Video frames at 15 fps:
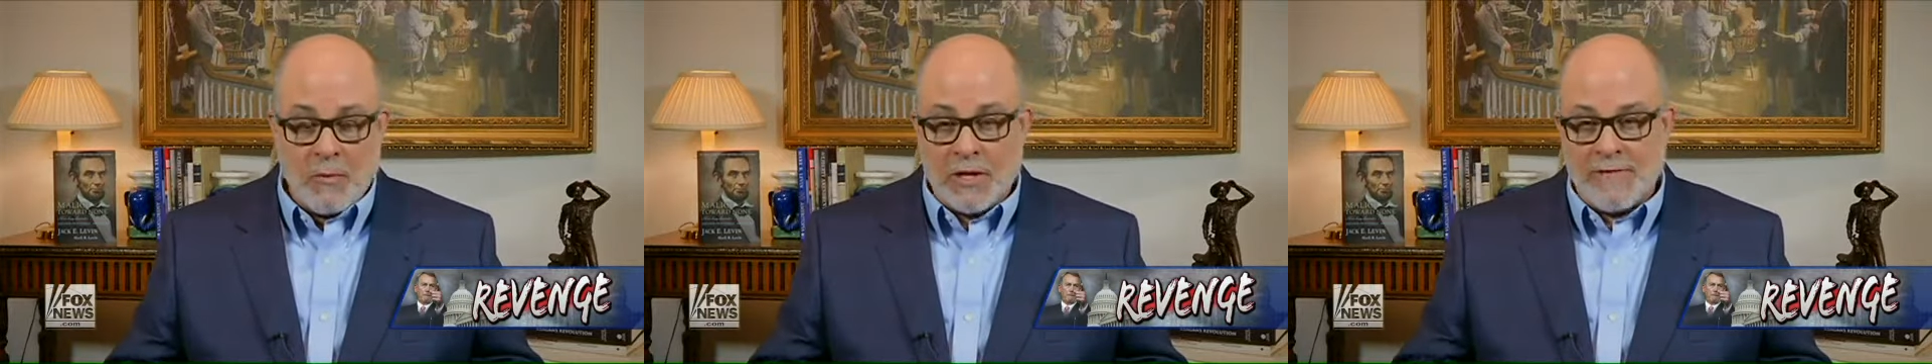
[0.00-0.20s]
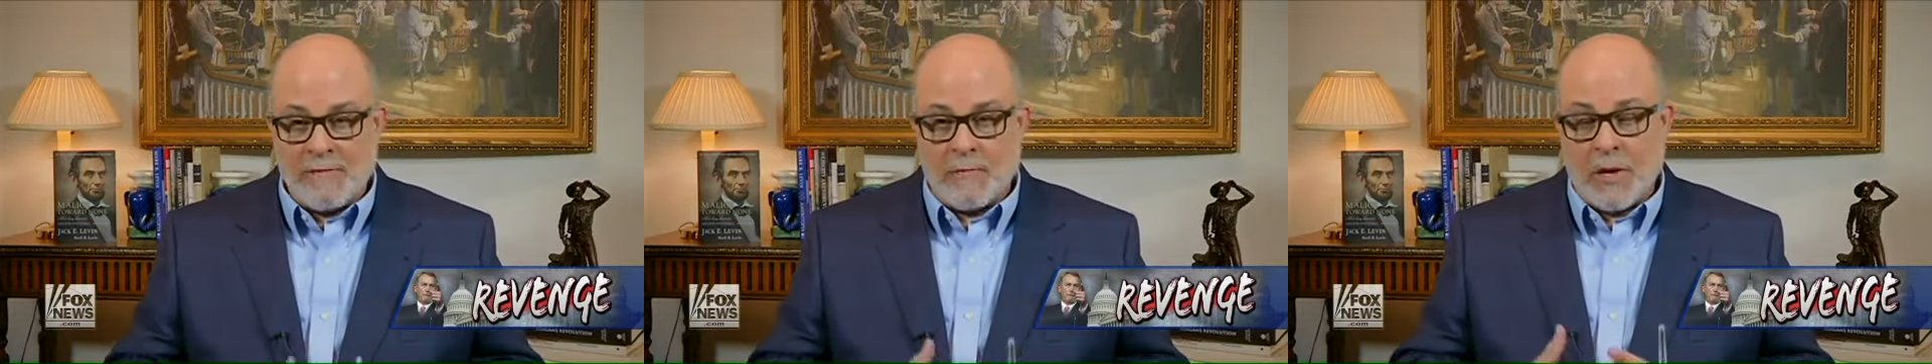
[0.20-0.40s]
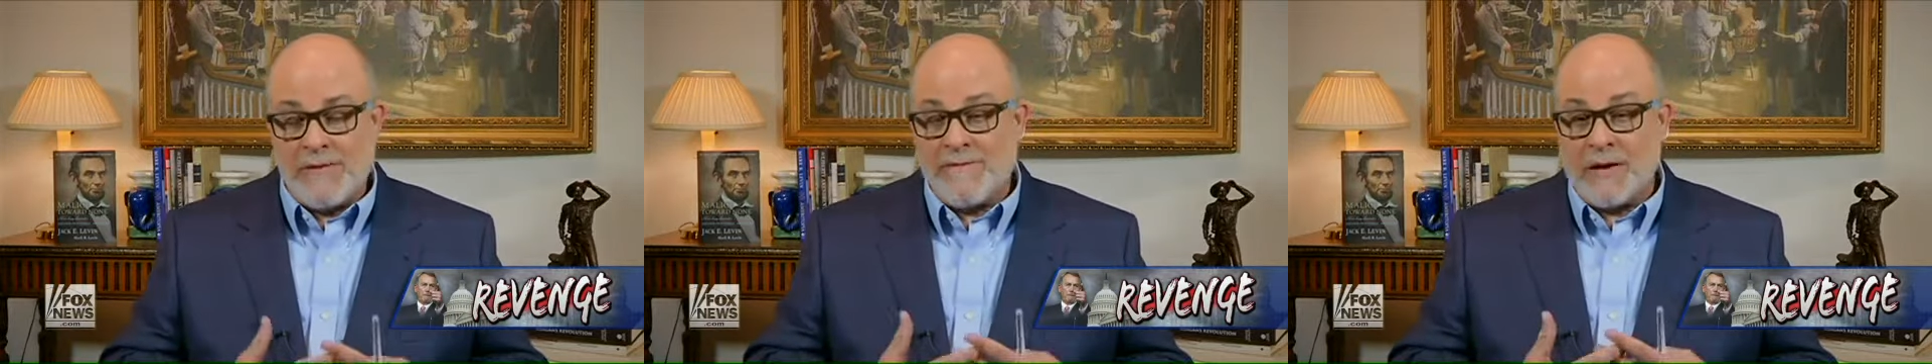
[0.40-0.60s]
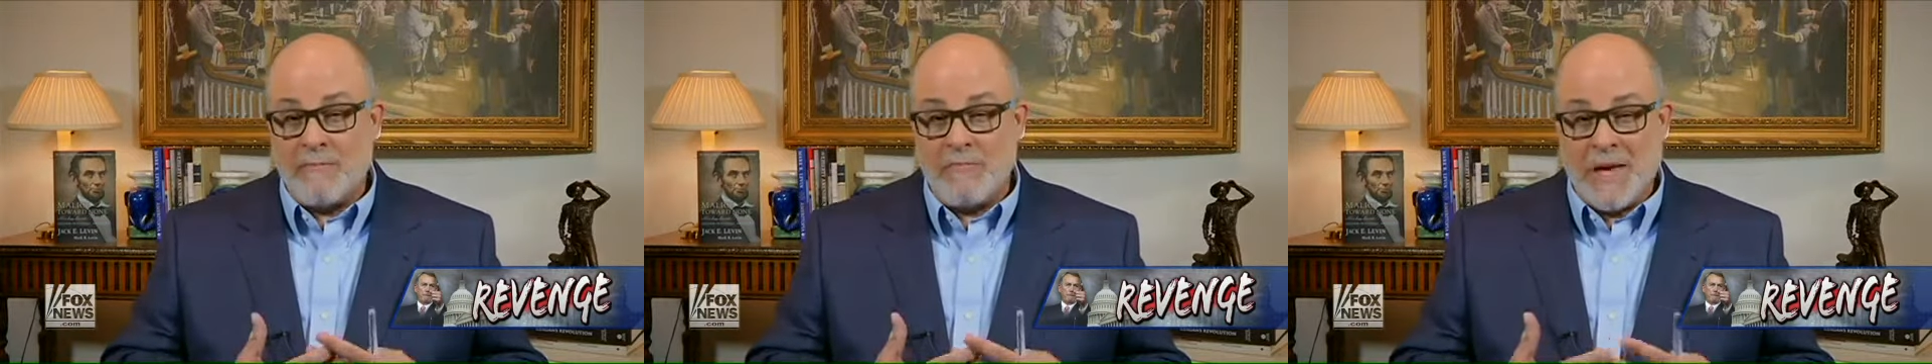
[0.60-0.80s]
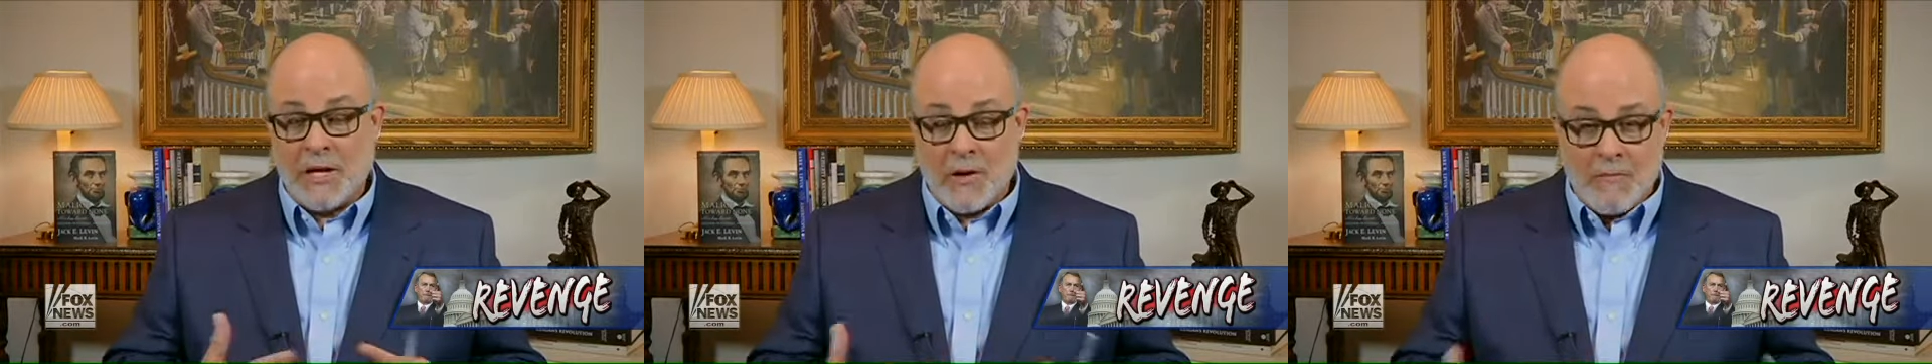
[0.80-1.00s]
we give them an
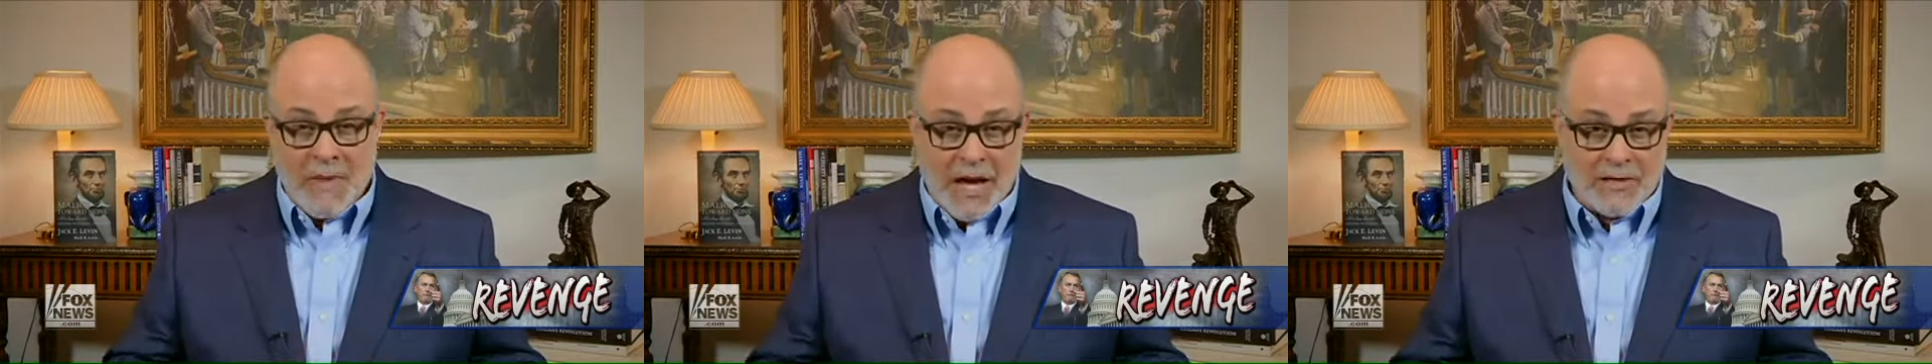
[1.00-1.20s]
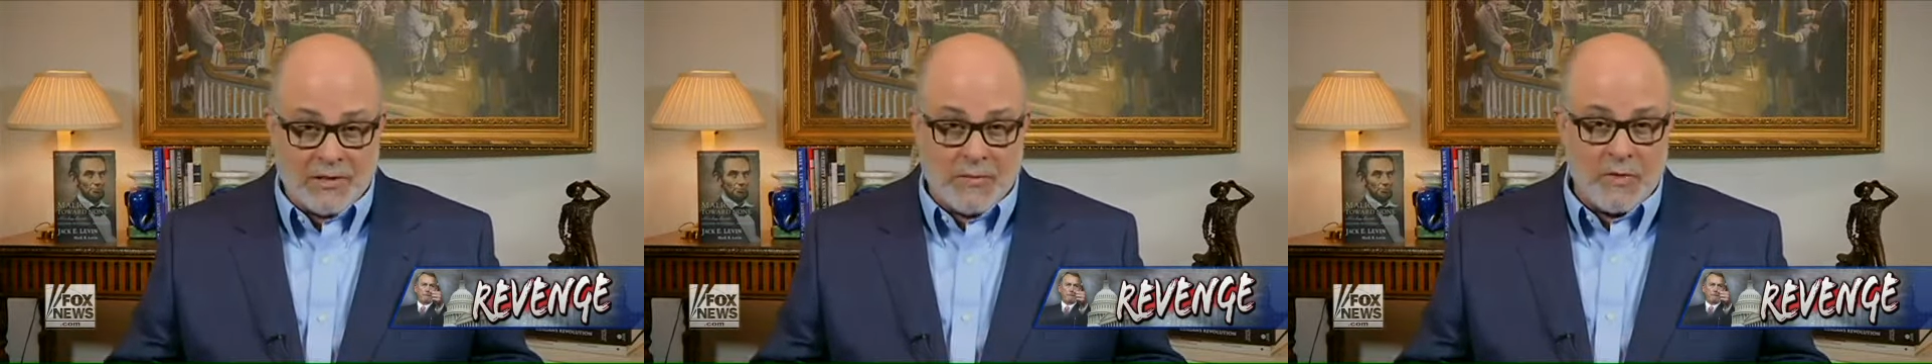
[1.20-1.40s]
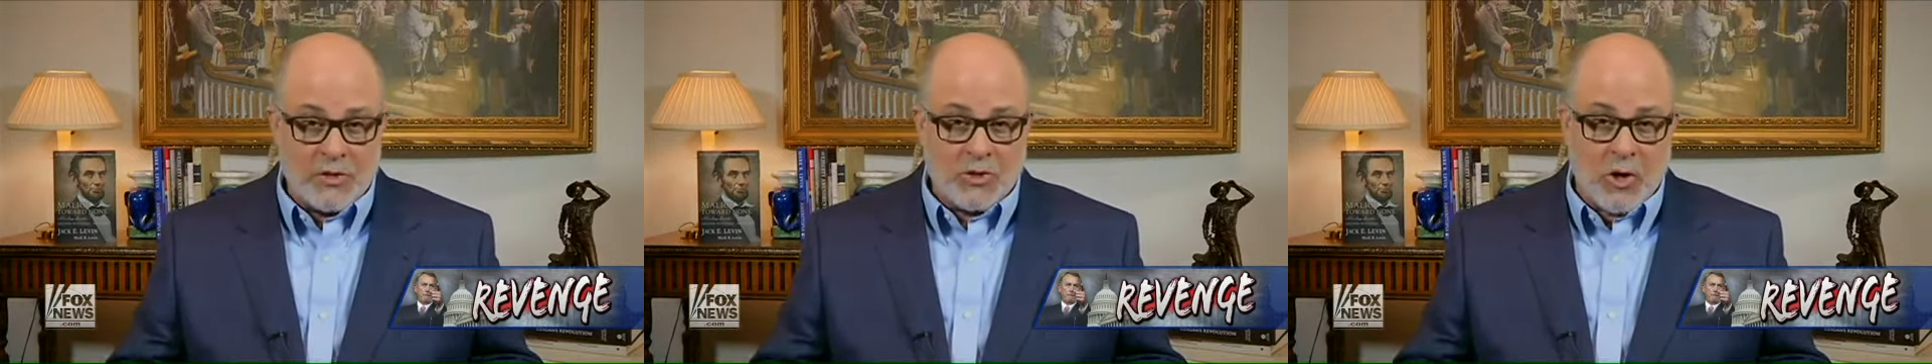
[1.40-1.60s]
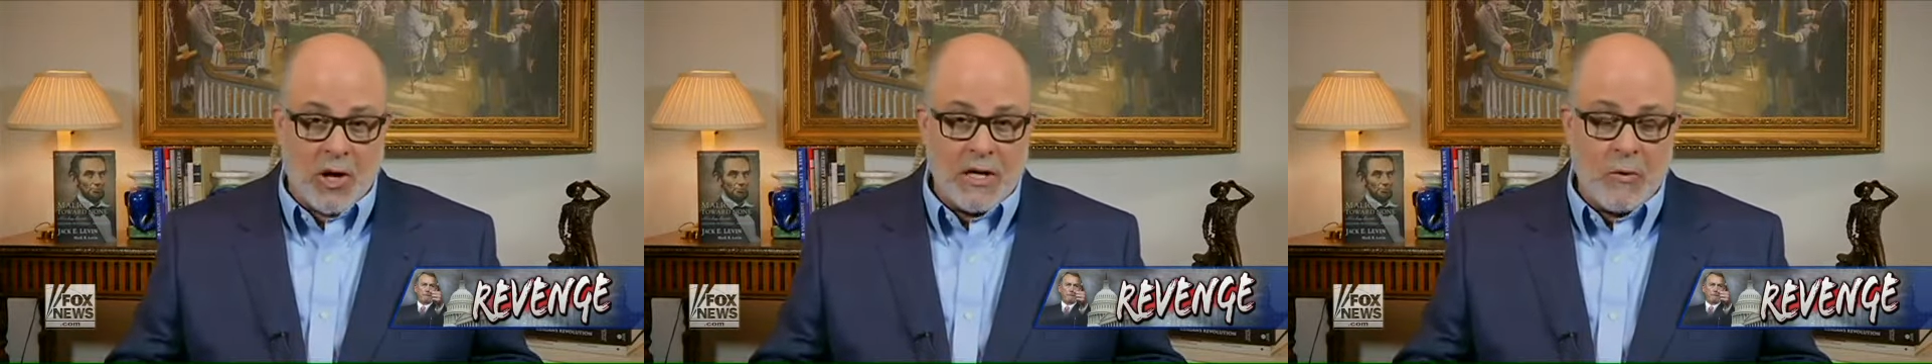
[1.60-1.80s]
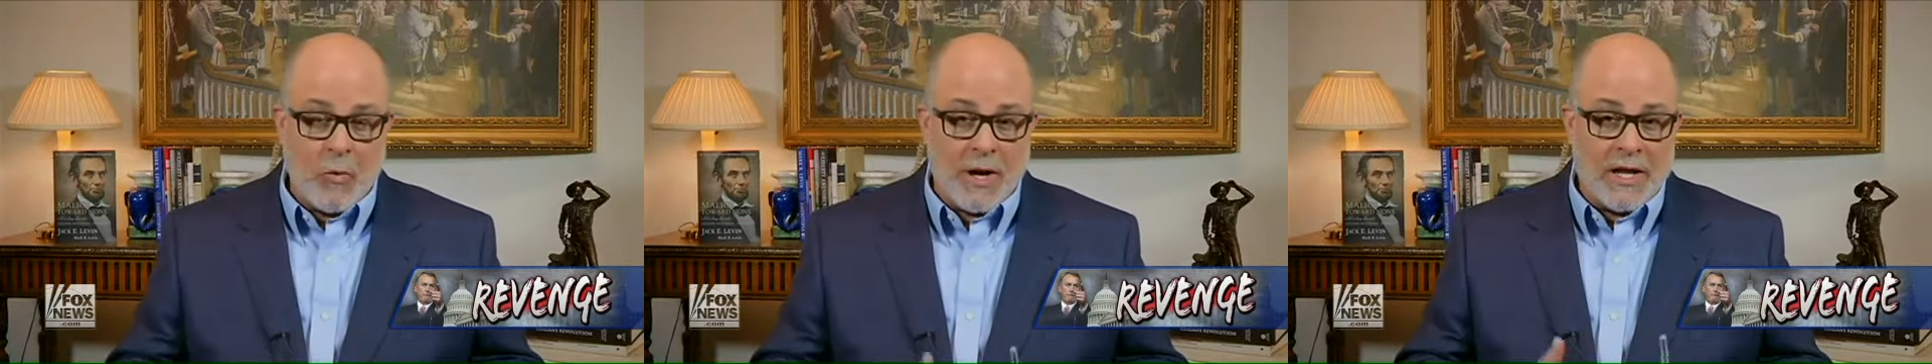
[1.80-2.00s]
even bigger massive
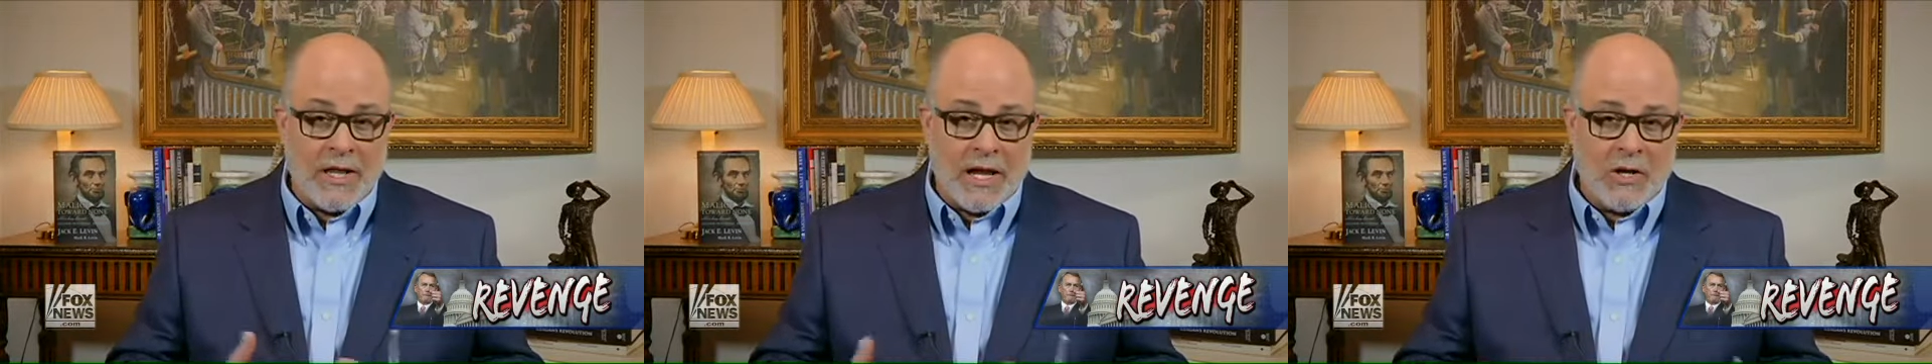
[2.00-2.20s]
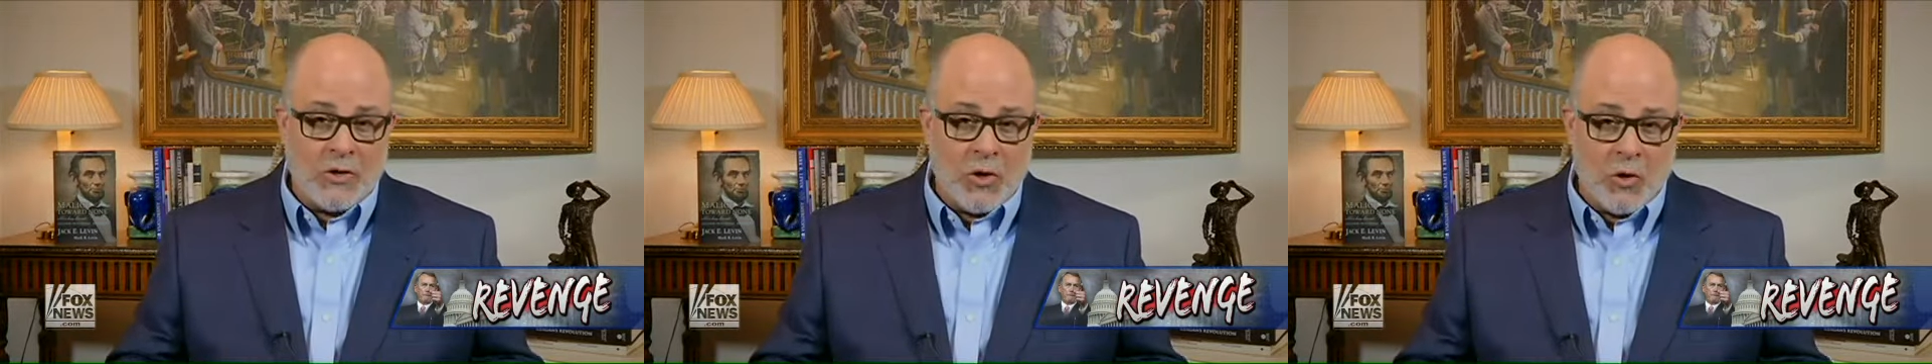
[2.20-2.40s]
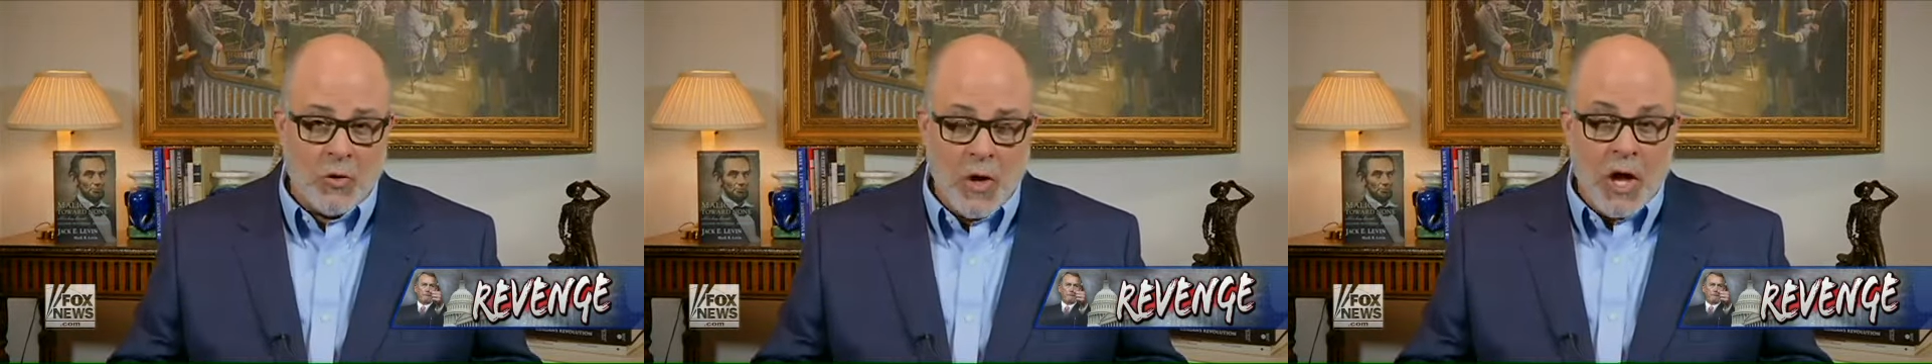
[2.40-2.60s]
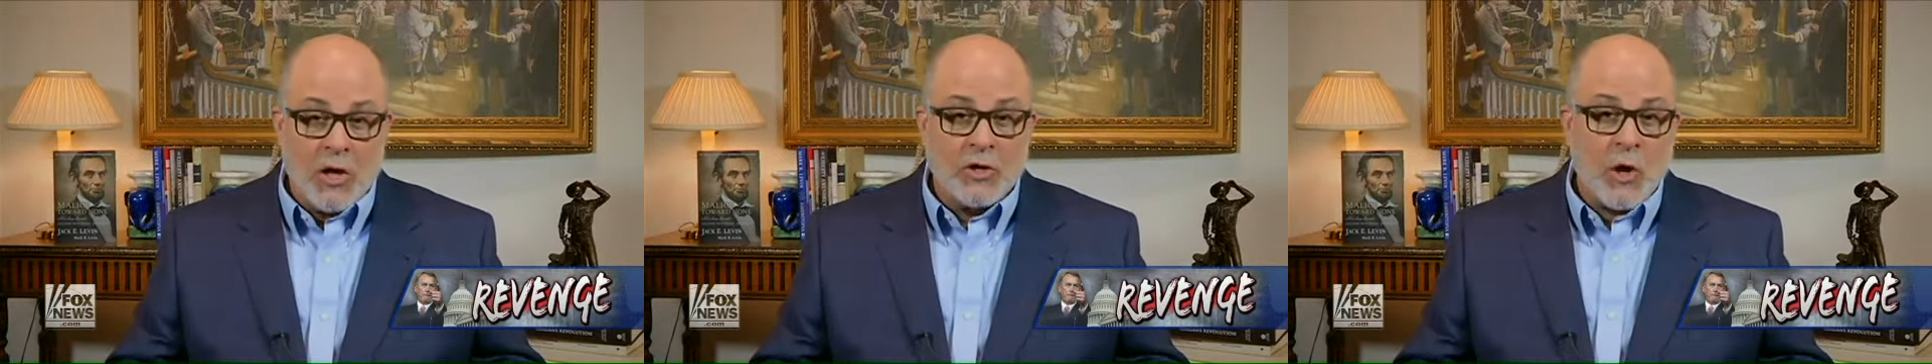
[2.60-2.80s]
majority. What do they do?